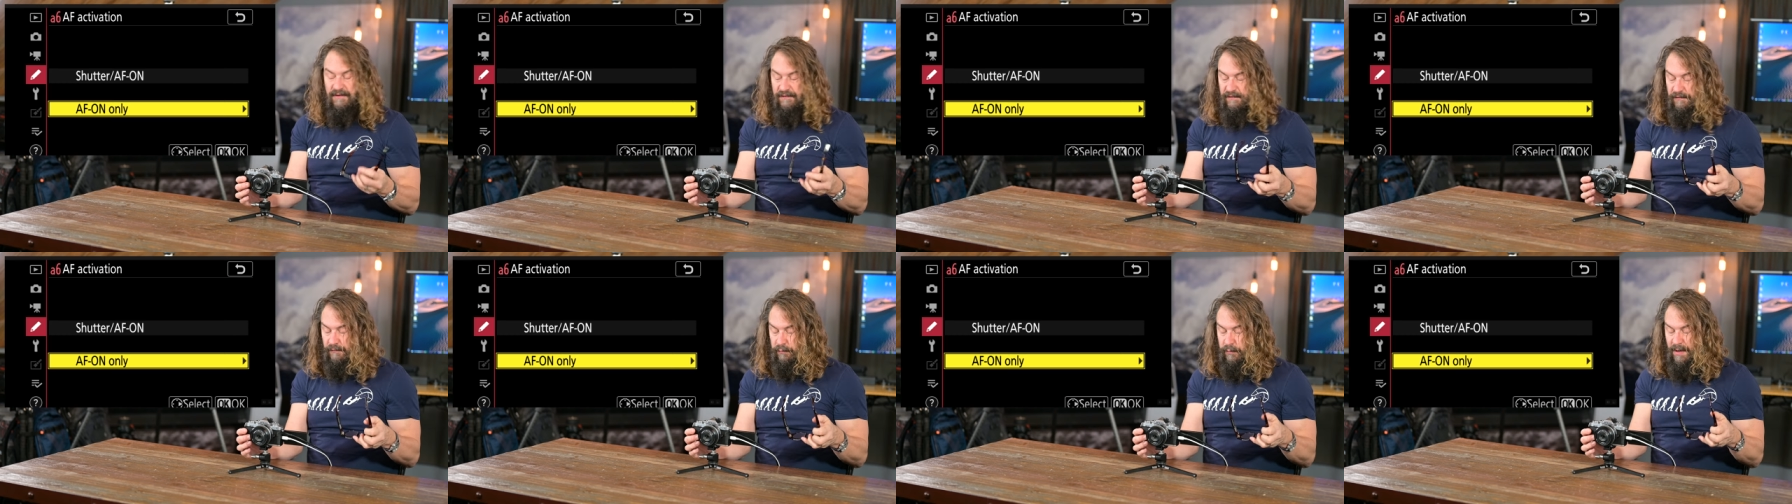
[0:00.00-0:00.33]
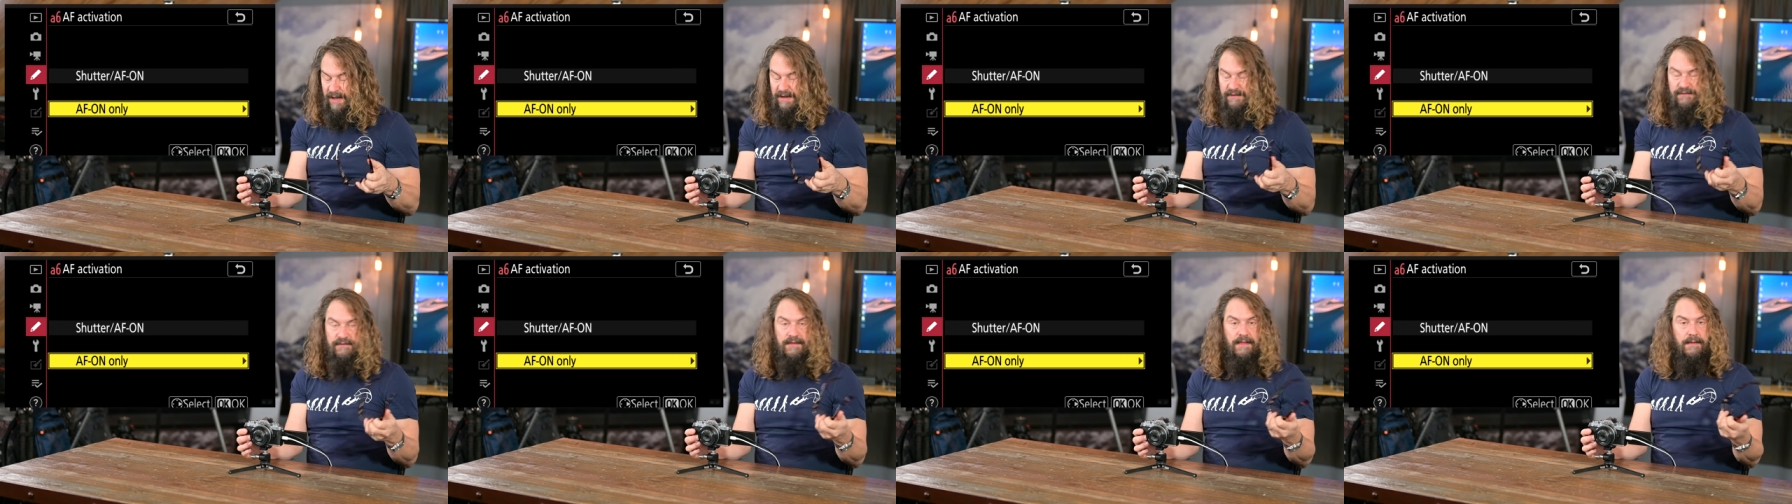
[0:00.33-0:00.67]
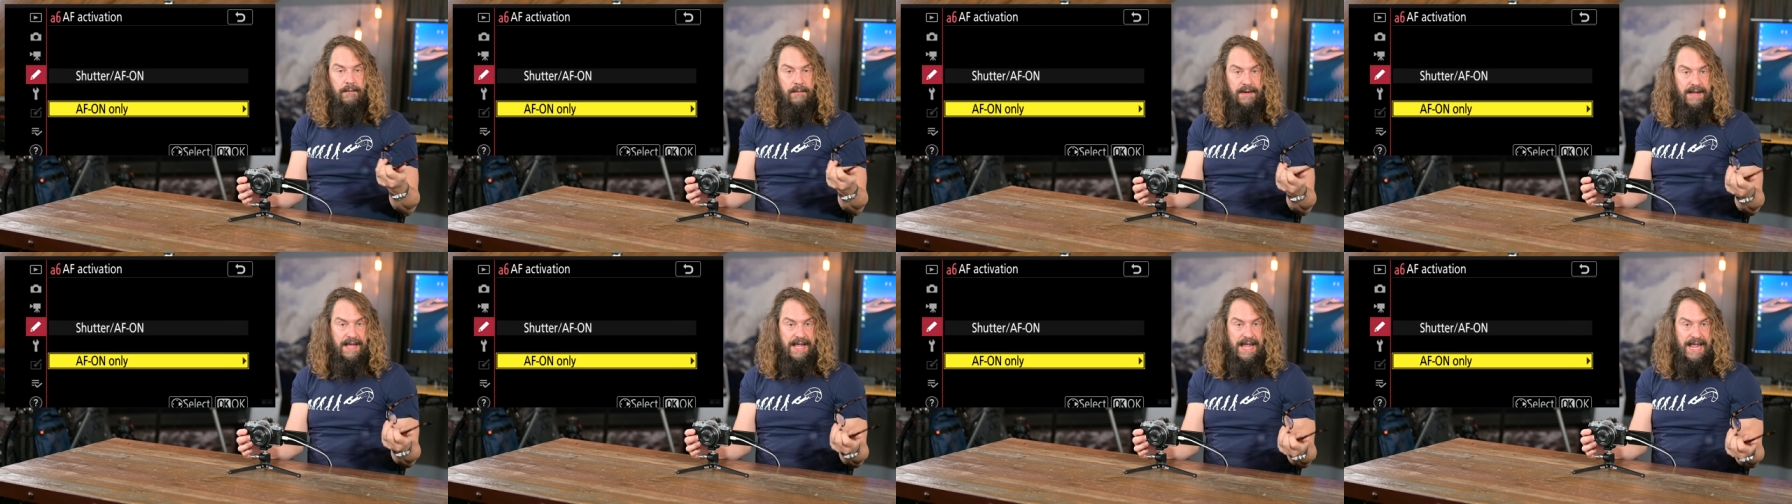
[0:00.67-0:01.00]
to switch so
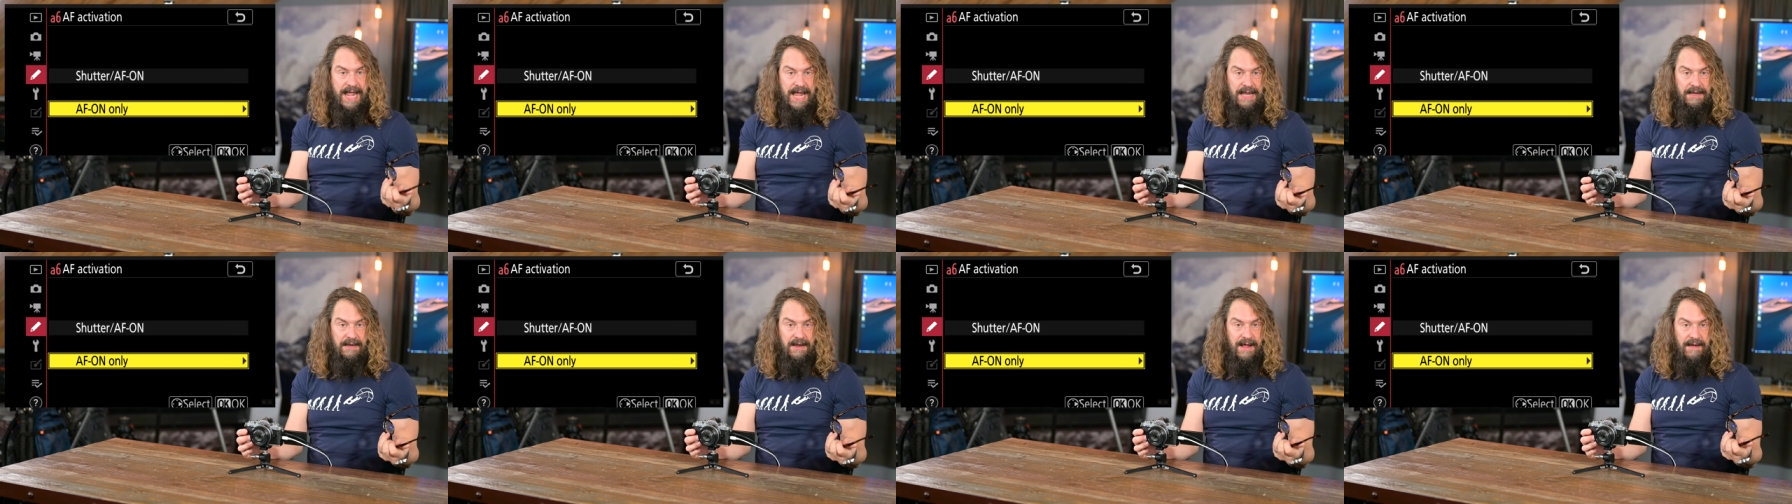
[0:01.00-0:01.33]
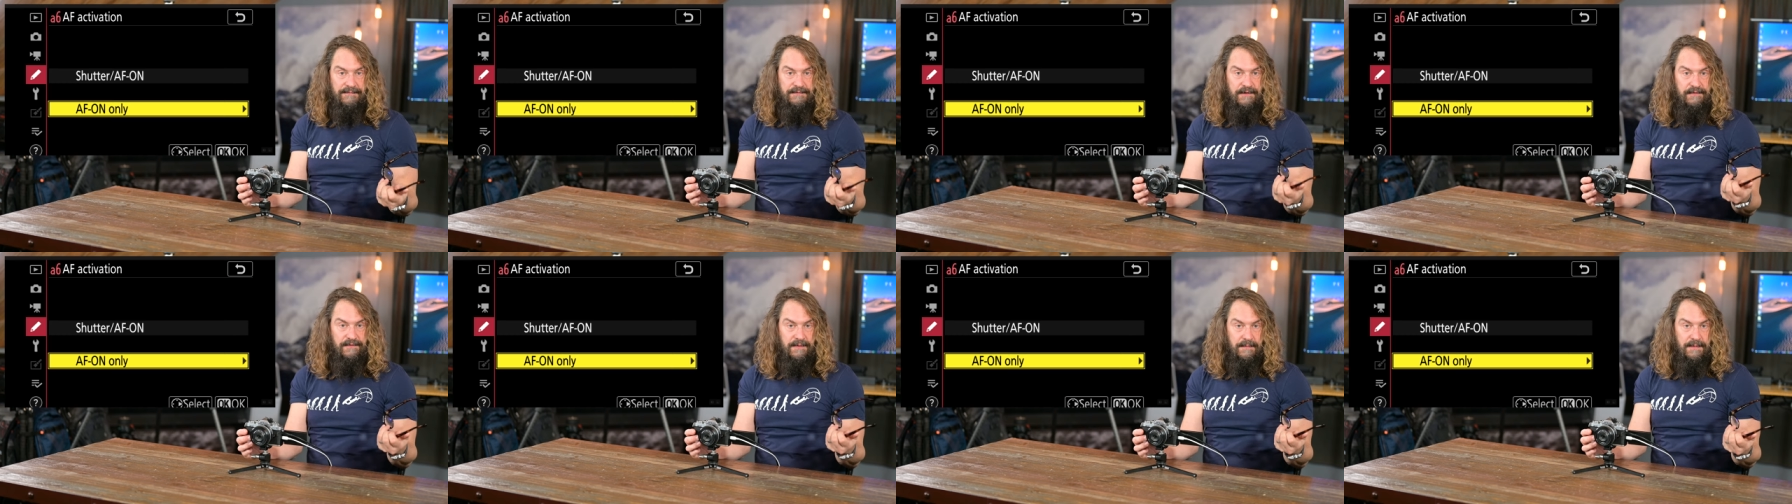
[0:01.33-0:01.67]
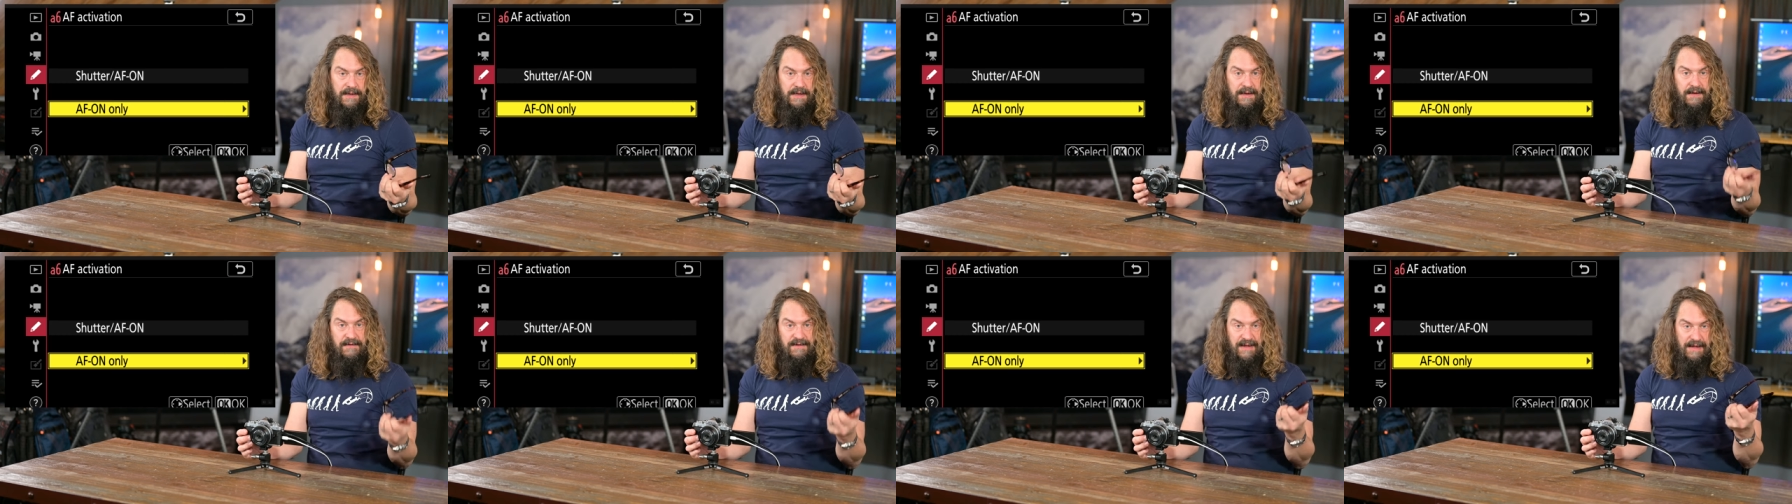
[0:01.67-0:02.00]
that when I hand it off to
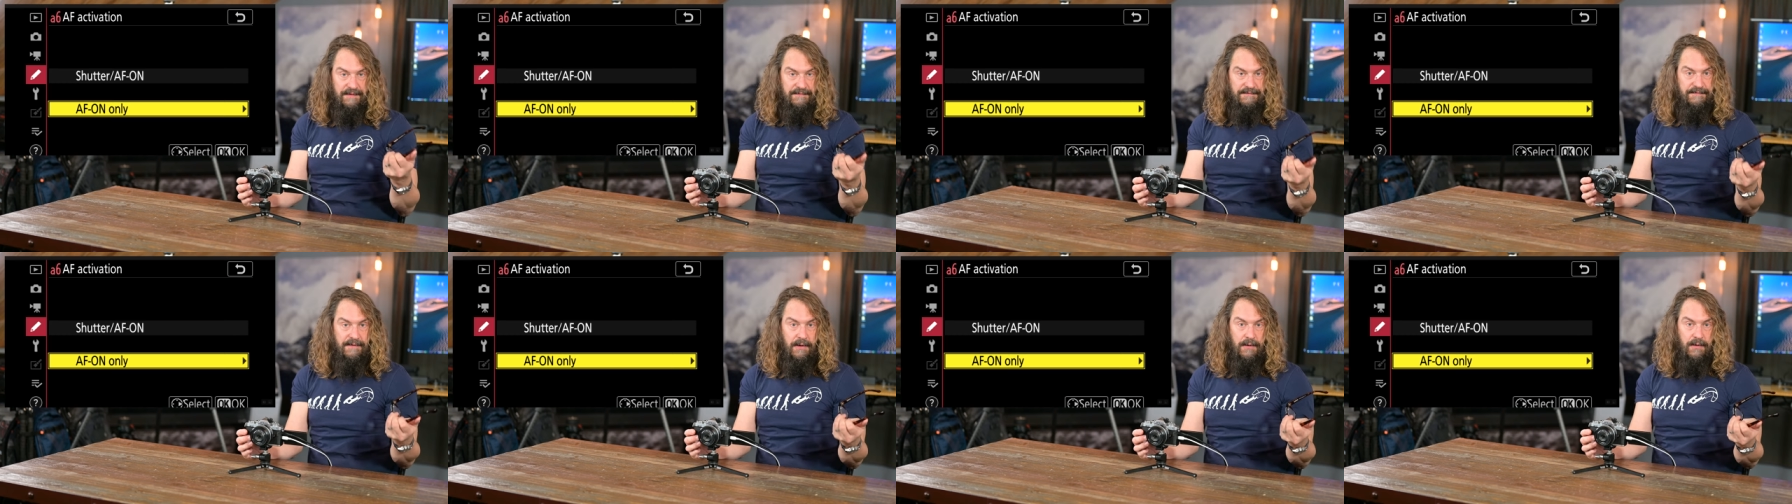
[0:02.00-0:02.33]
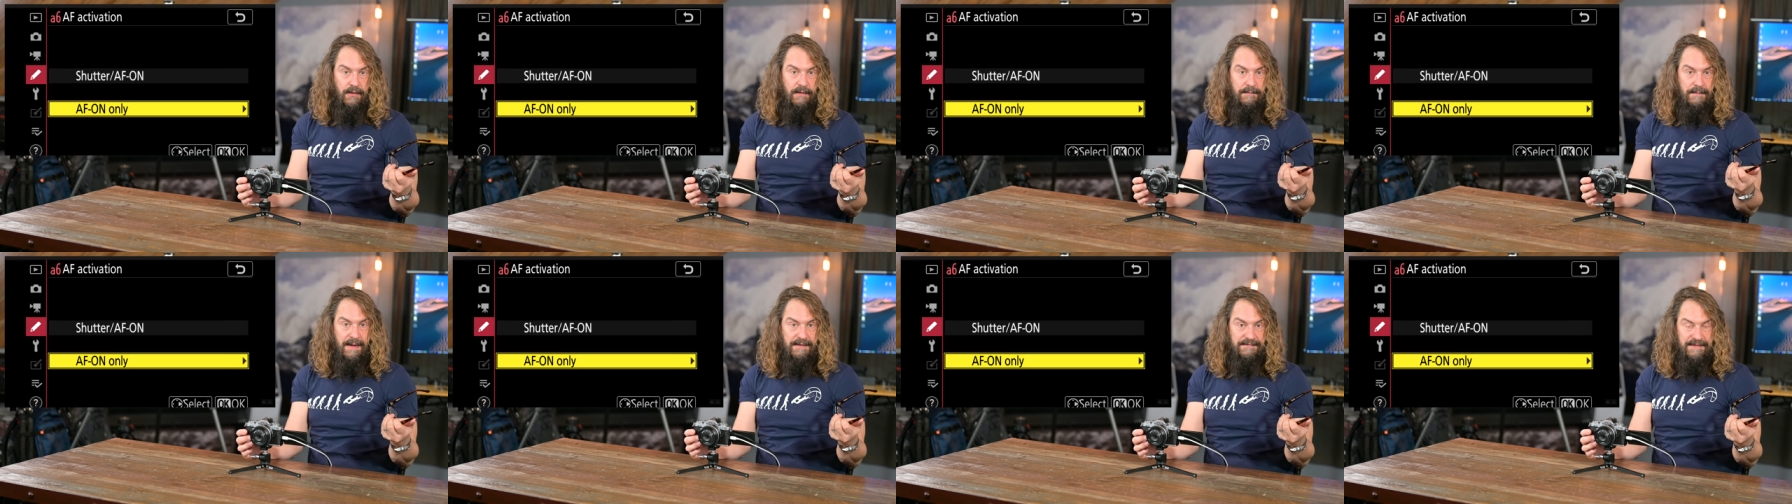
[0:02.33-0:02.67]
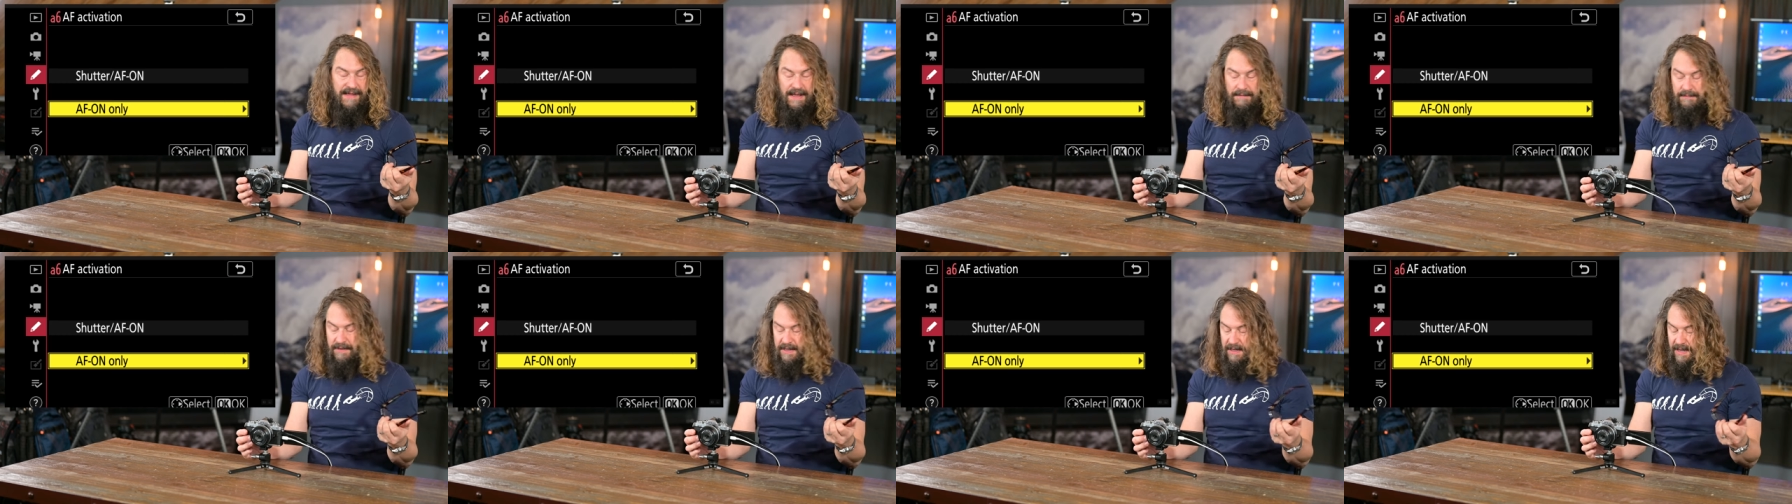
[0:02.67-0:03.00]
somebody to take a photo of my
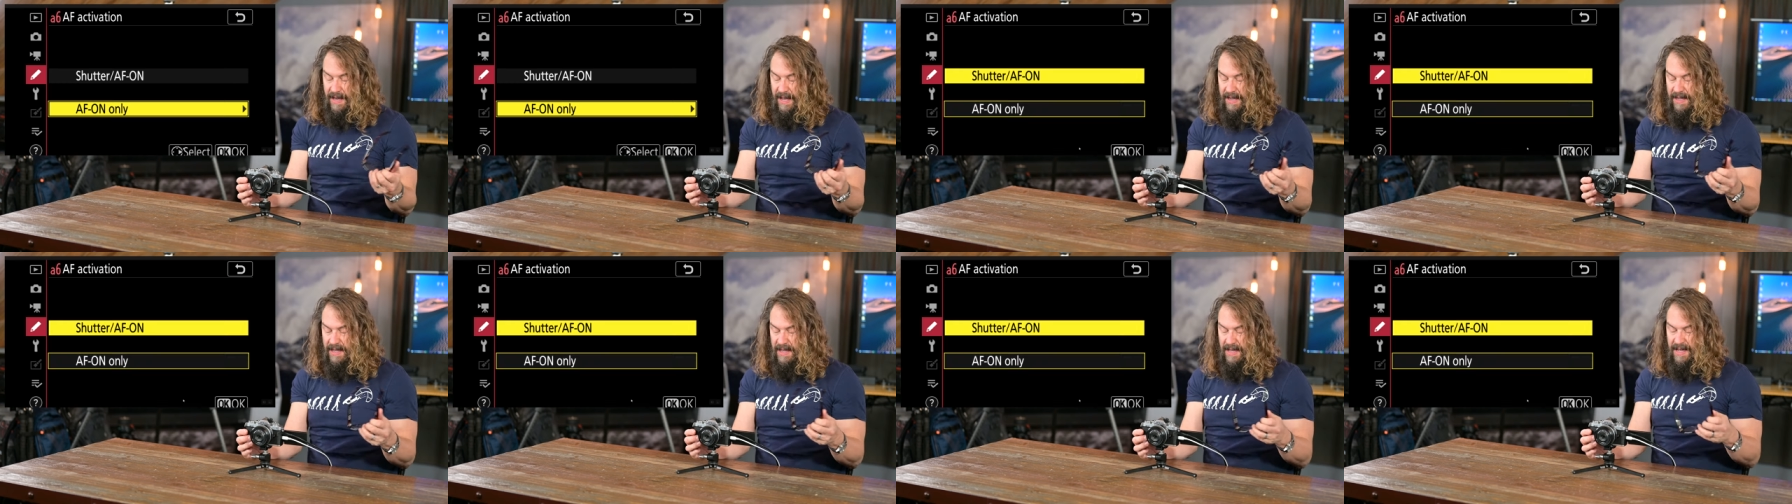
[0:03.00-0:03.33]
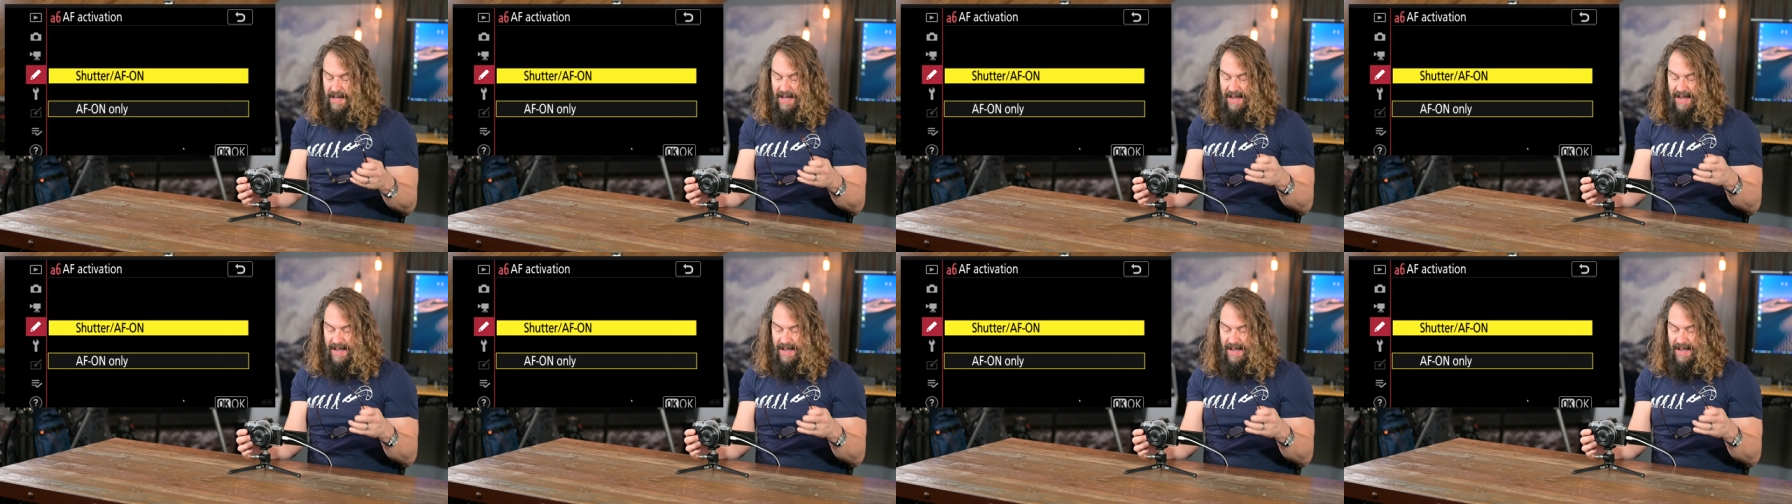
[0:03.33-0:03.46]
family and I,